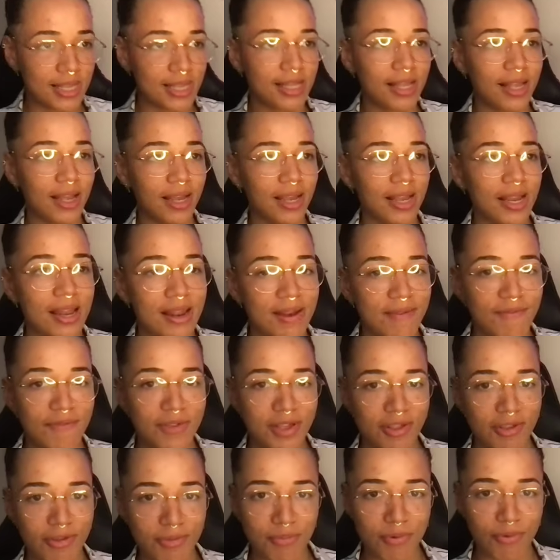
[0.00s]
it's like an
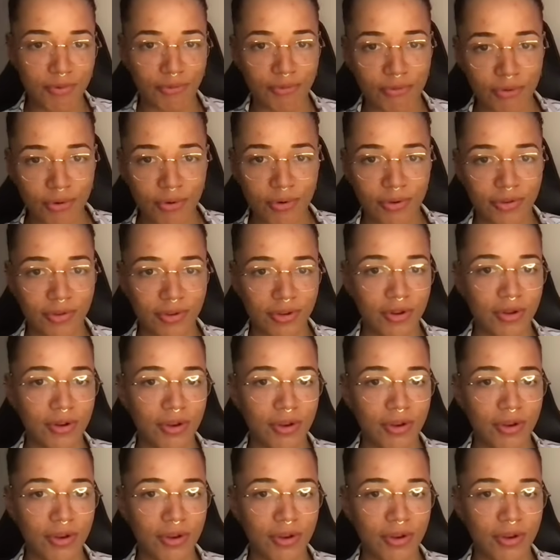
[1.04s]
invisible force and